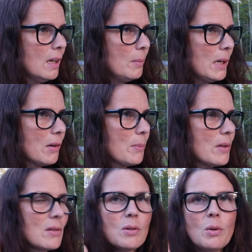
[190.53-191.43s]
my
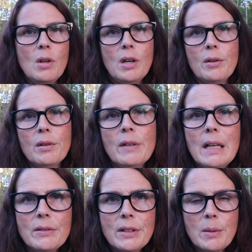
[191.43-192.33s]
grandmother's no longer
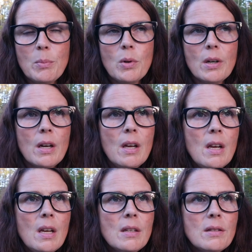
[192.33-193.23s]
around anymore.
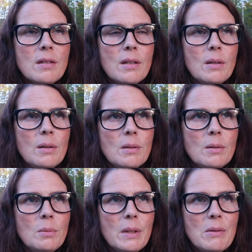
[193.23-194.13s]

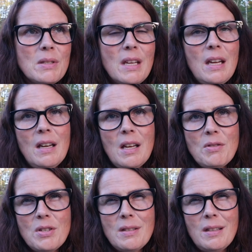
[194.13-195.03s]
So when I was canning, I
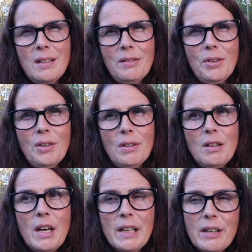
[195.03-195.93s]
was just thinking of her. A
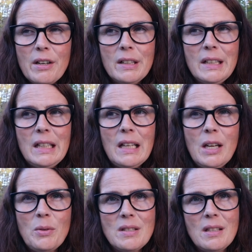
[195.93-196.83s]
lot of gardening, I
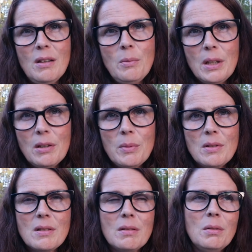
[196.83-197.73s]
always think, oh, my
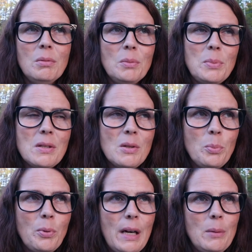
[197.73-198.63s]
grandmother would be so
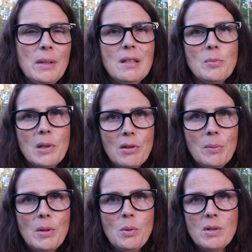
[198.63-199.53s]
proud, because my
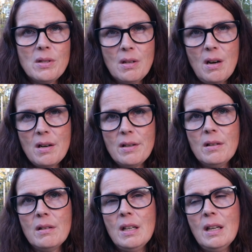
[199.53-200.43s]
grandmother was the
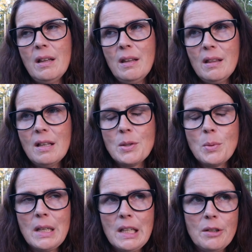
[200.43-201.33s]
gardener, and I think that's
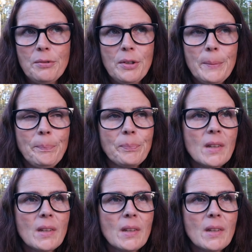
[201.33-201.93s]
where I get it from.